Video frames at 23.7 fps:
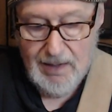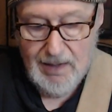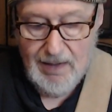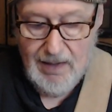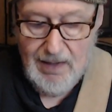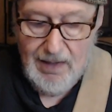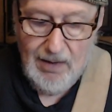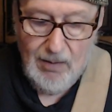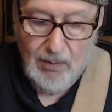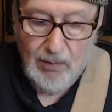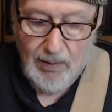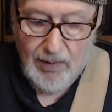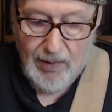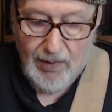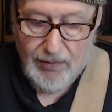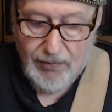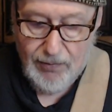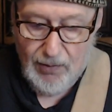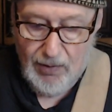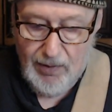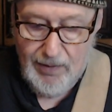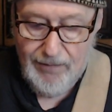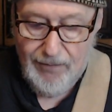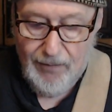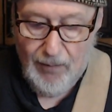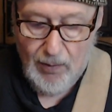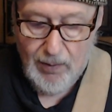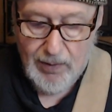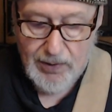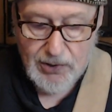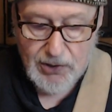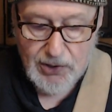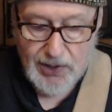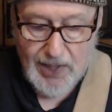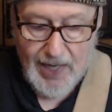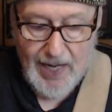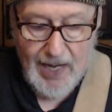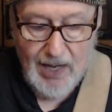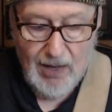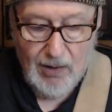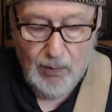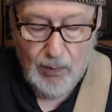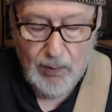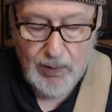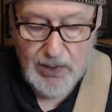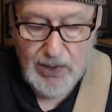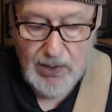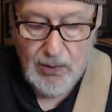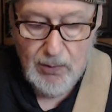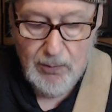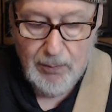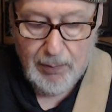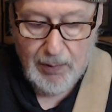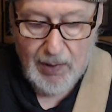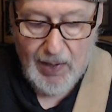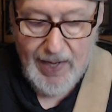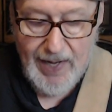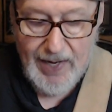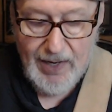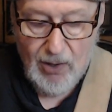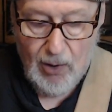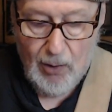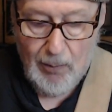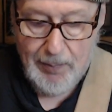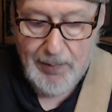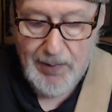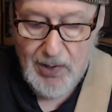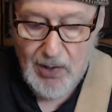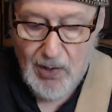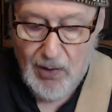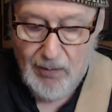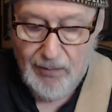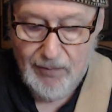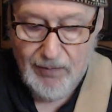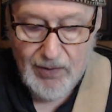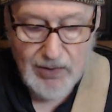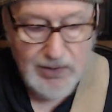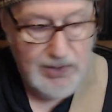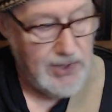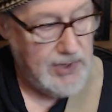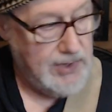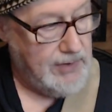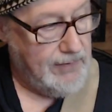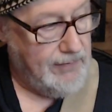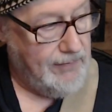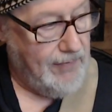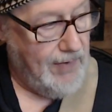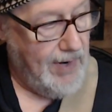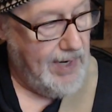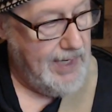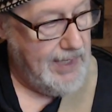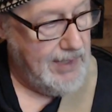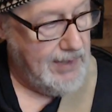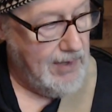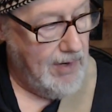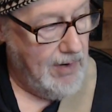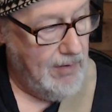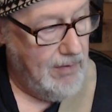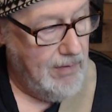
With a 34-inch scale, when you play an open note versus a fretted note,